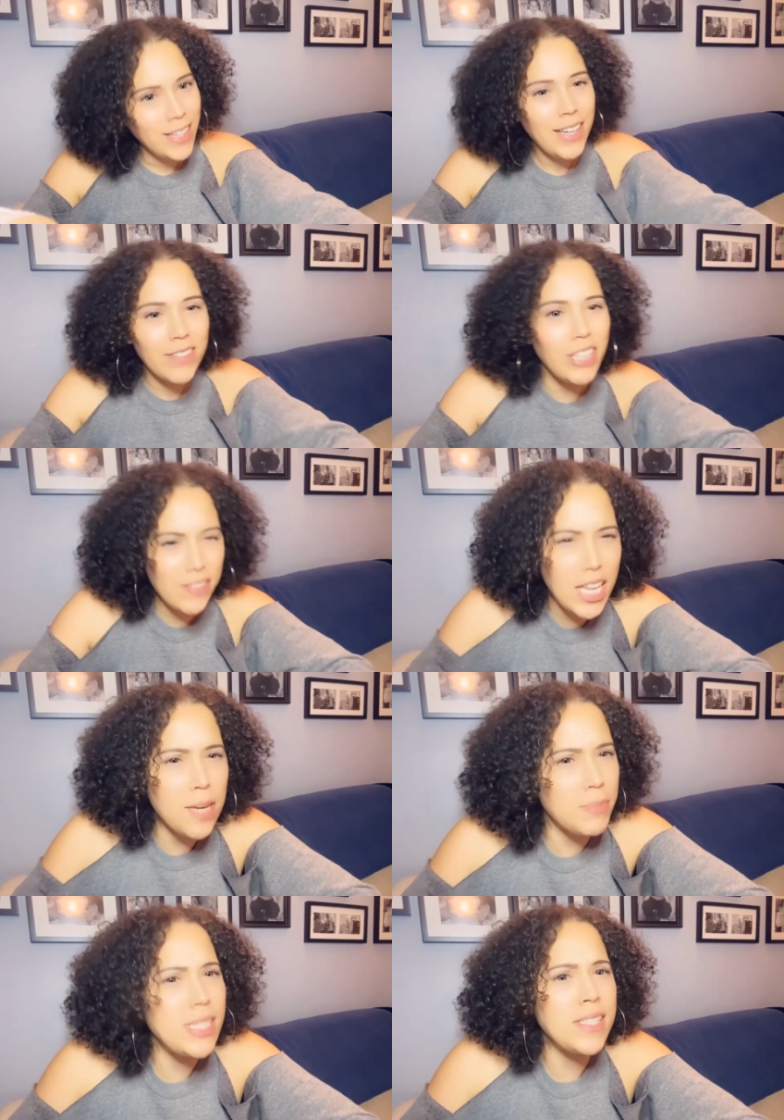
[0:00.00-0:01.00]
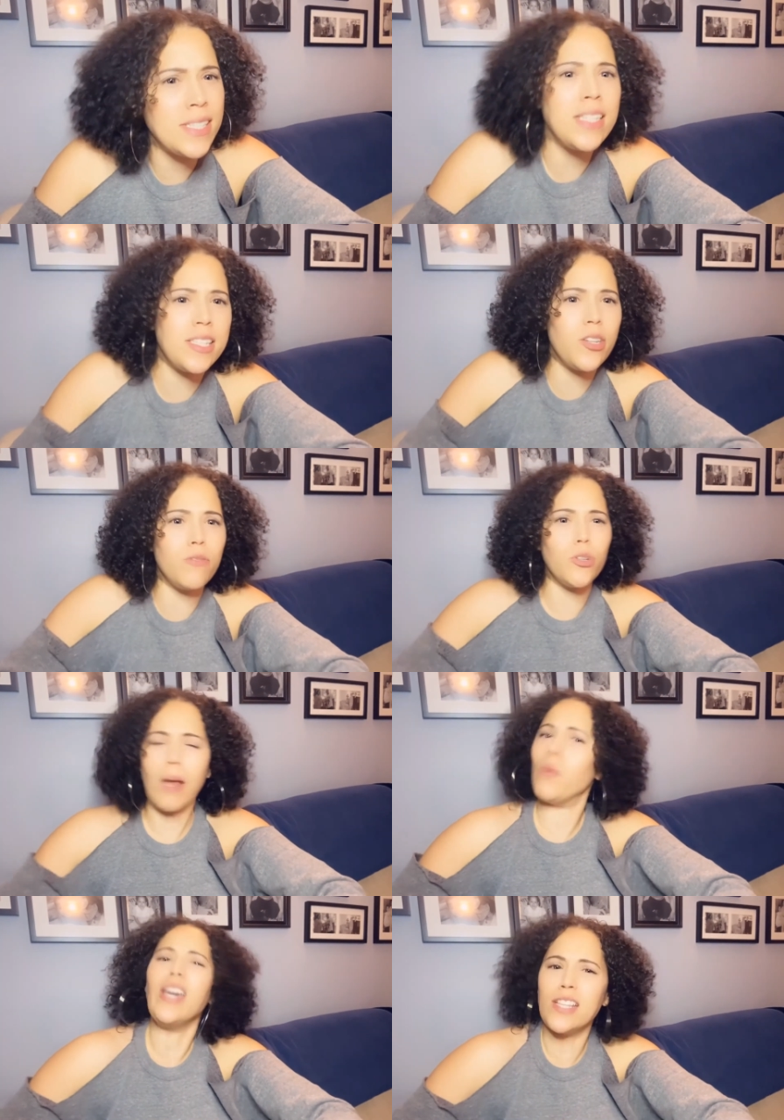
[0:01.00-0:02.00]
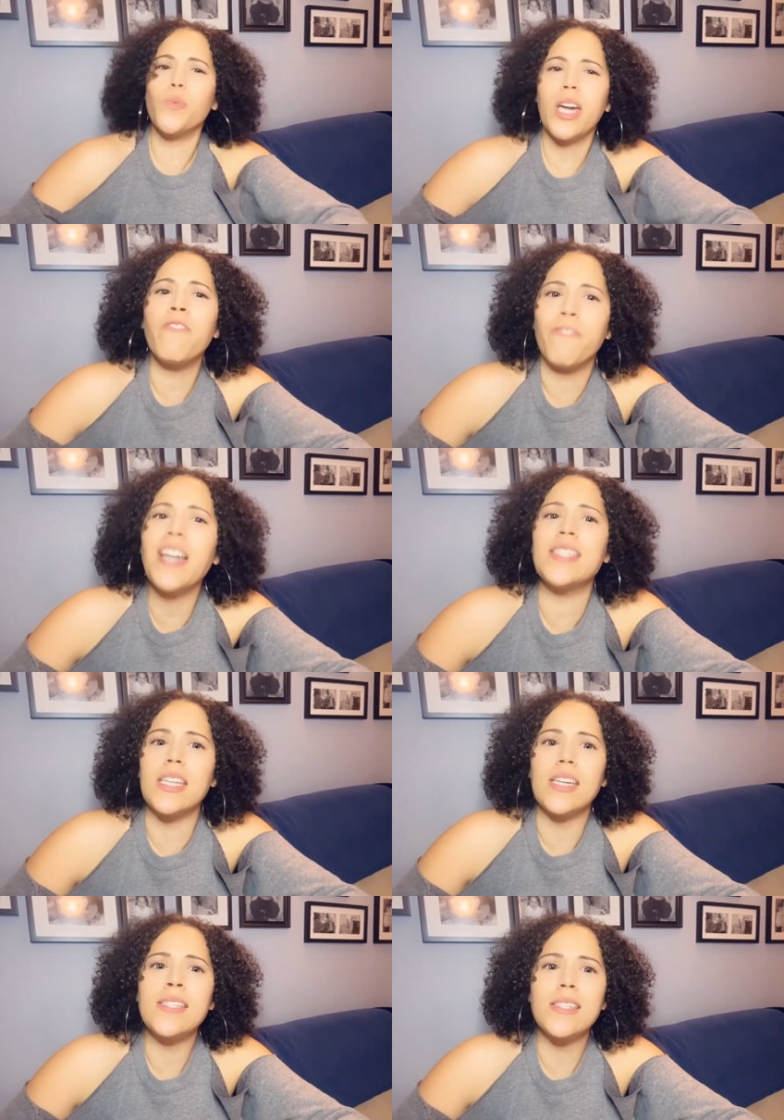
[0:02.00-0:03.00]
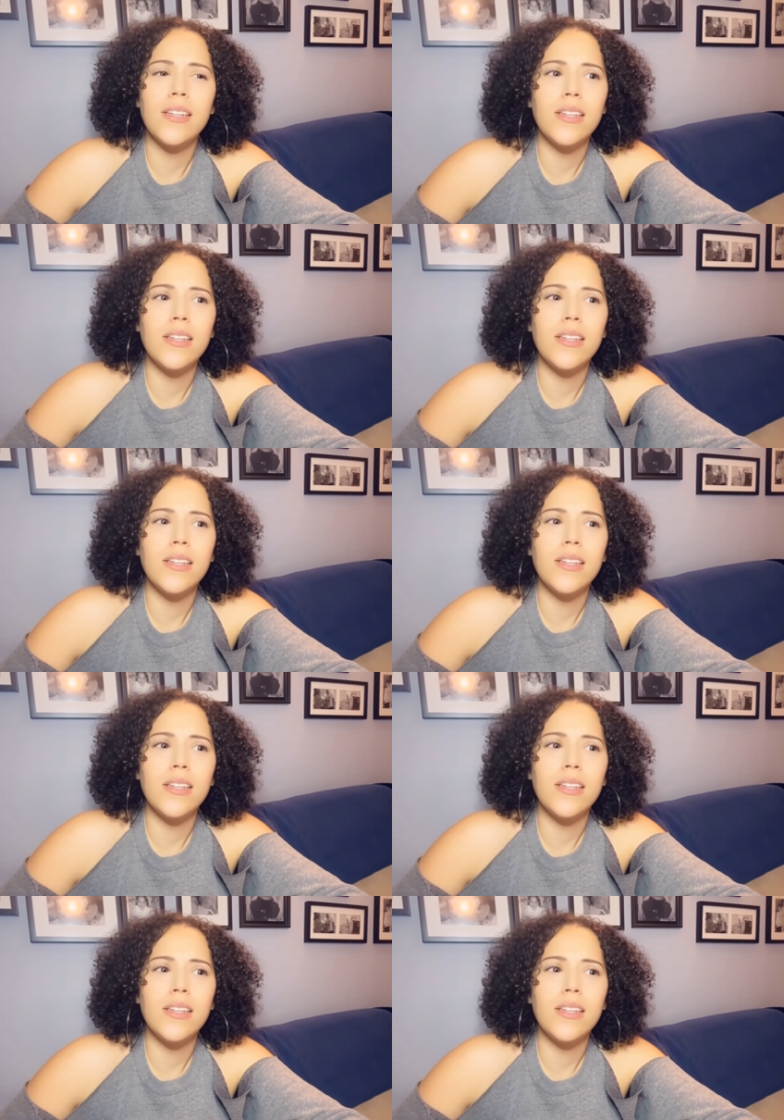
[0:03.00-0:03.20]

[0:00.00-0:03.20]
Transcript: if there's empty seats in the room. Like, we could fix this.